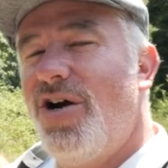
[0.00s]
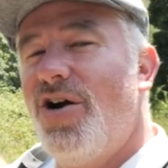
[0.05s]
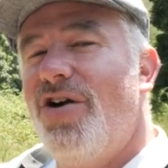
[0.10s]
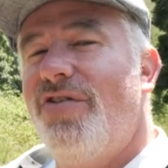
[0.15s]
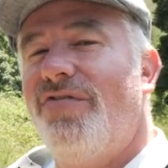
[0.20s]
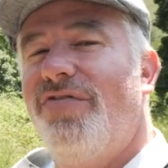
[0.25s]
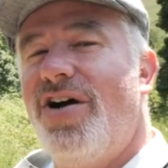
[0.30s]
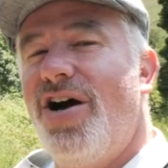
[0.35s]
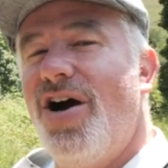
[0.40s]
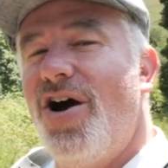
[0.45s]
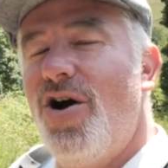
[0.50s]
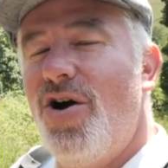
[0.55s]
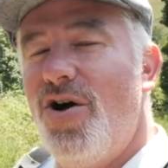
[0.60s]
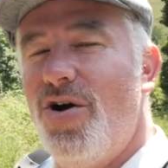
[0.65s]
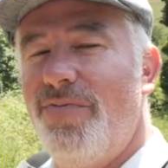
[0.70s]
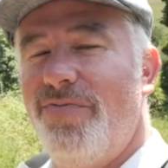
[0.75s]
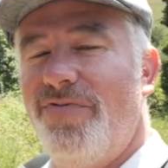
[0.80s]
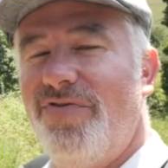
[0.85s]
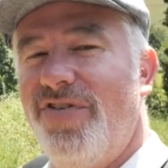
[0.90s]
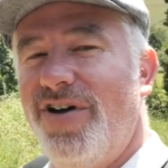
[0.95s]
over
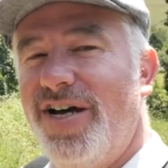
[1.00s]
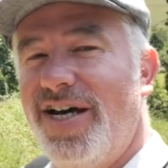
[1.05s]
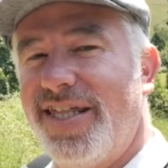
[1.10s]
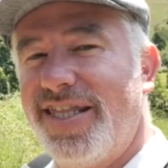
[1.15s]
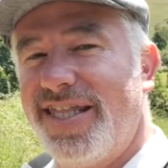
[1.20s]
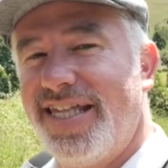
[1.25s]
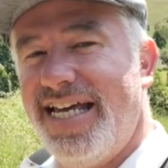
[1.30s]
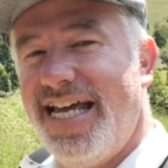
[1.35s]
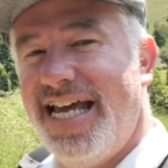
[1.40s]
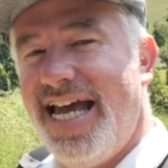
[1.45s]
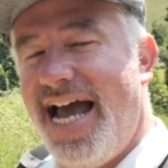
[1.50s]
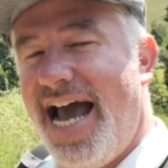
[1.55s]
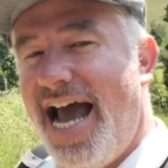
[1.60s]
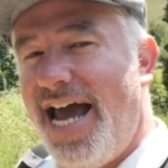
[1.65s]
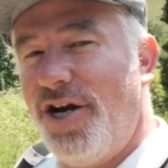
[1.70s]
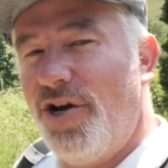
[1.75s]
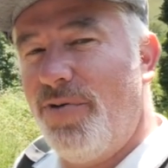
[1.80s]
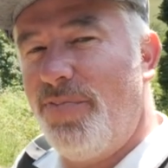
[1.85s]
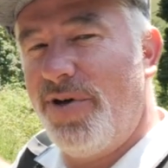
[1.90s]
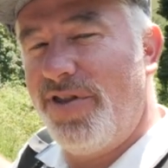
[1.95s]
Holmfirth
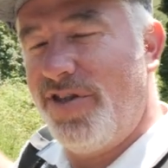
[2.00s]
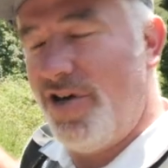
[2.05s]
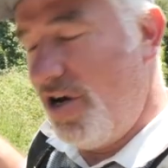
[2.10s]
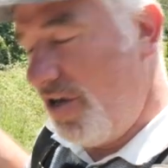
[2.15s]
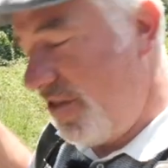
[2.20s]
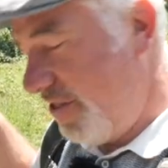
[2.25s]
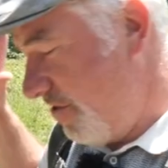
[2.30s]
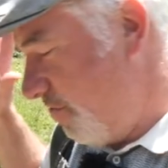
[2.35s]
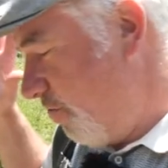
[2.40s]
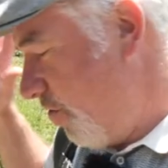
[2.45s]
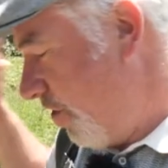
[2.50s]
and Upper Thong, the